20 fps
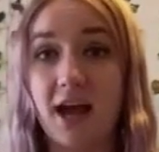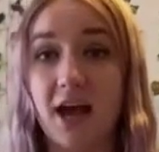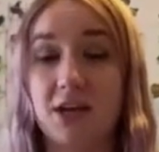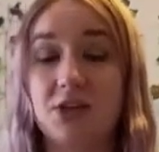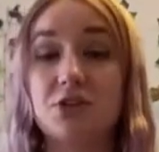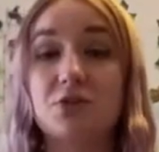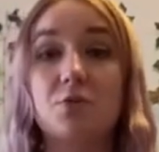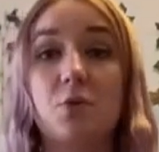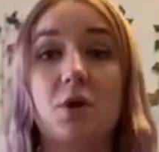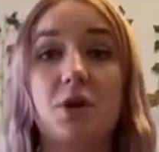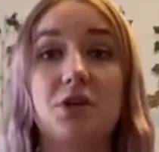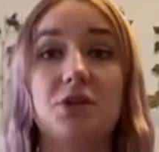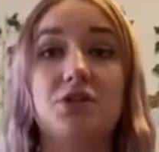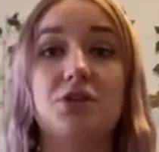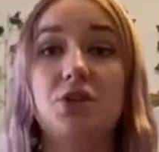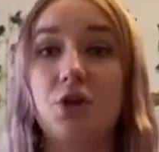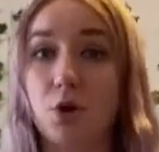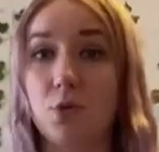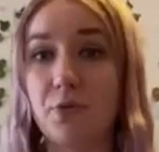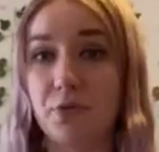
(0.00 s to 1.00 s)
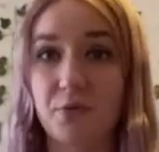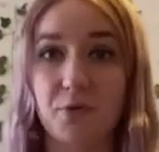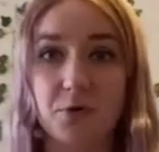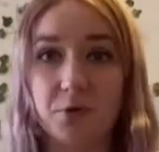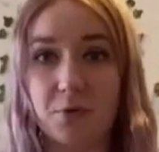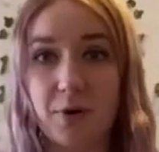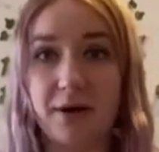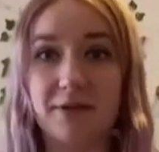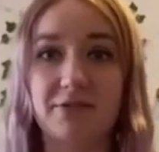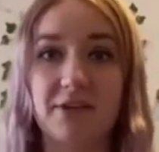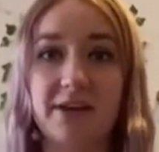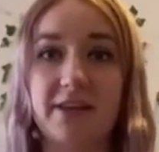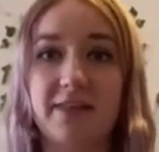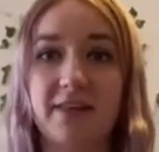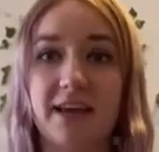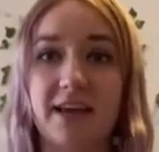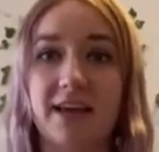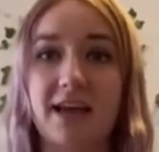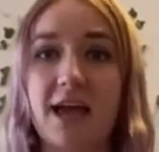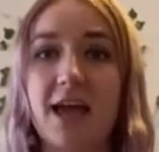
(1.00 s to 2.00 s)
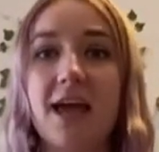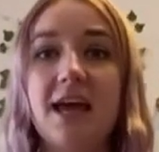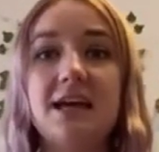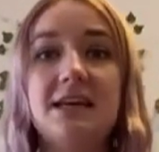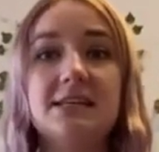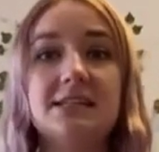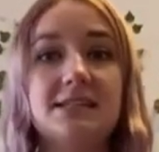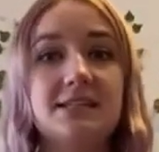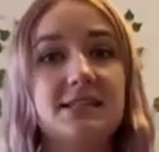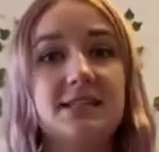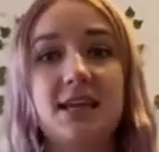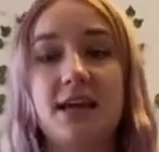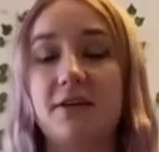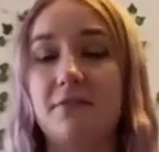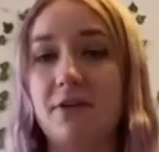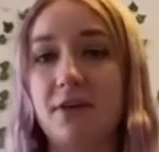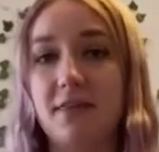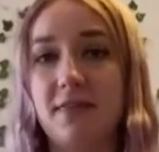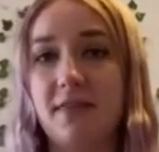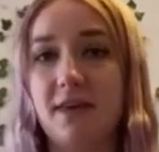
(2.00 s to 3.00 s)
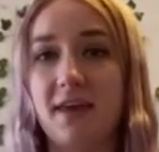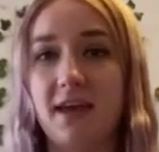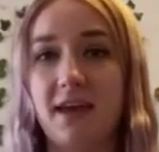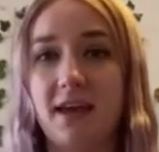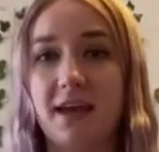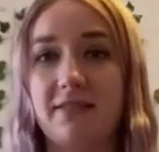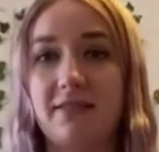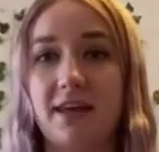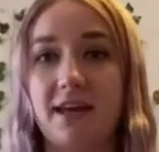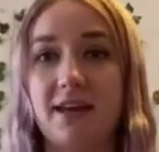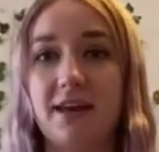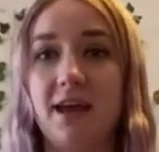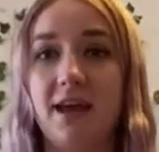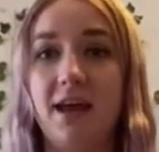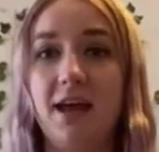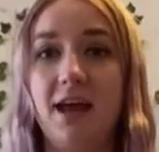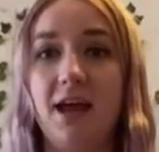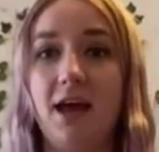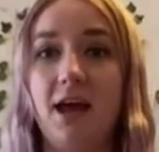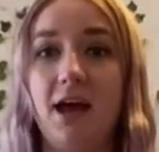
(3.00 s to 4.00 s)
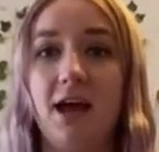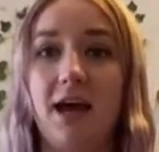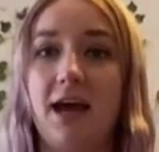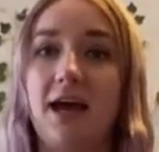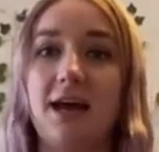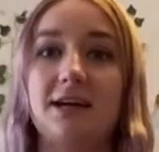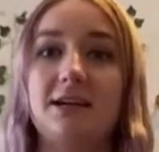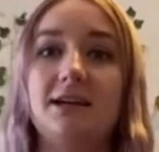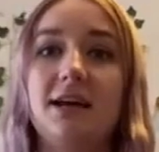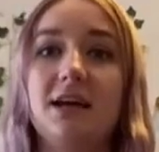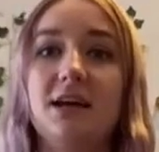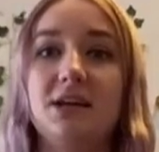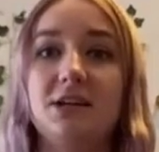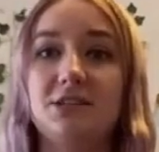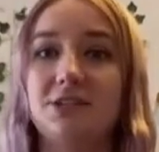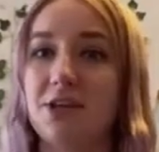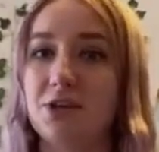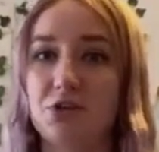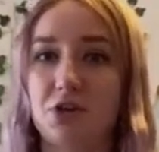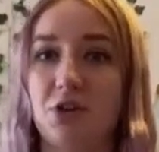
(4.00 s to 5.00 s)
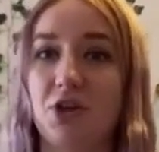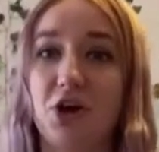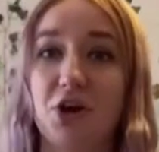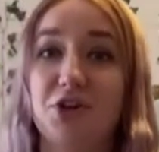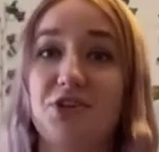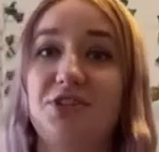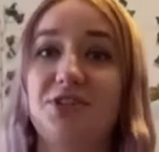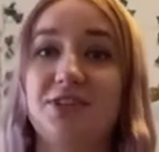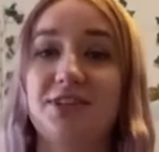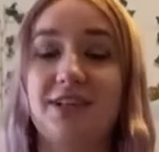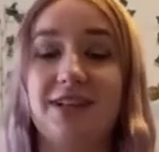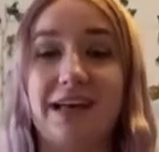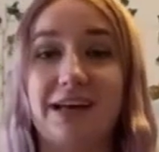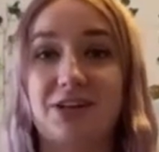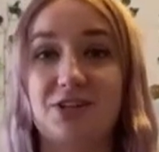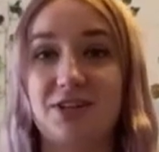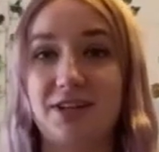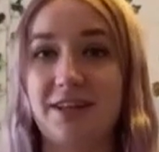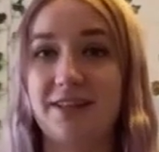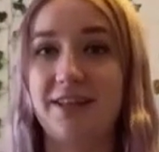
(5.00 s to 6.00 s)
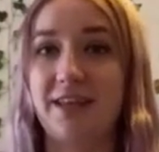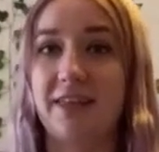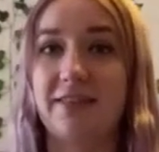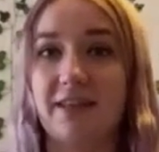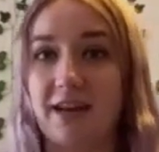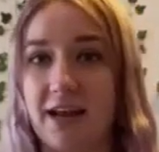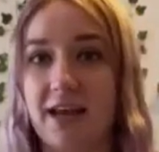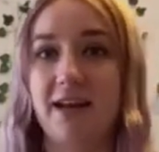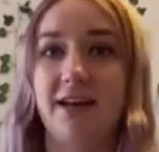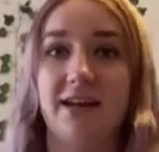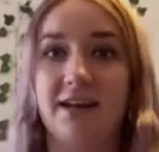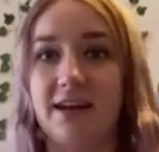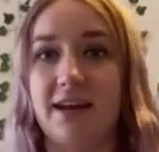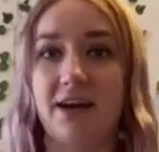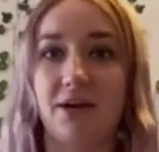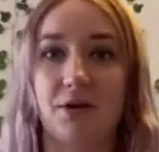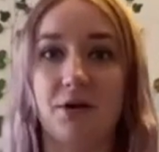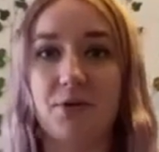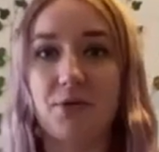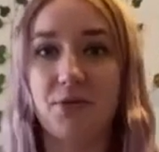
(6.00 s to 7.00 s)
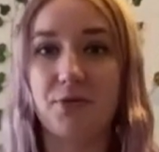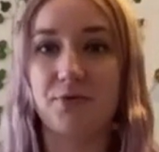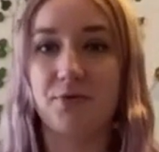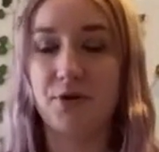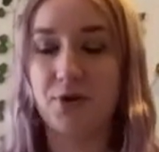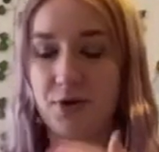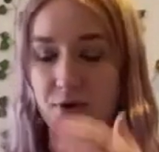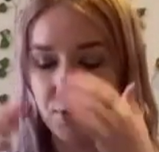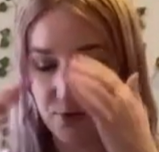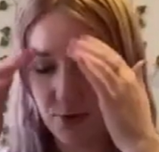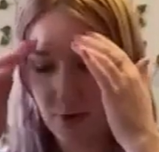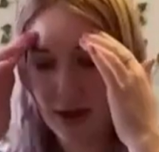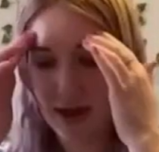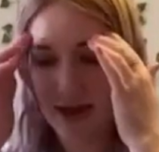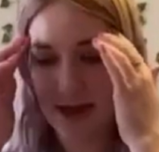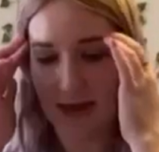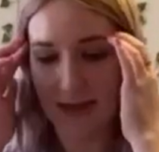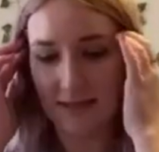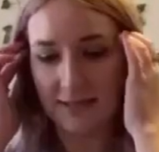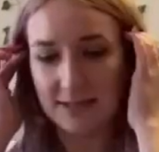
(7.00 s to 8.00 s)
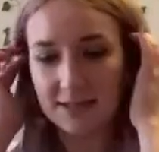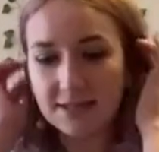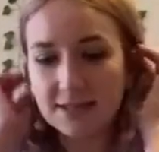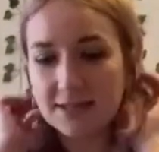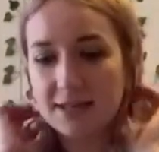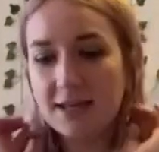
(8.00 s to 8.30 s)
I just wanted to go through everything, see everything, and then I had such a large selection at the end that I had to narrow through, and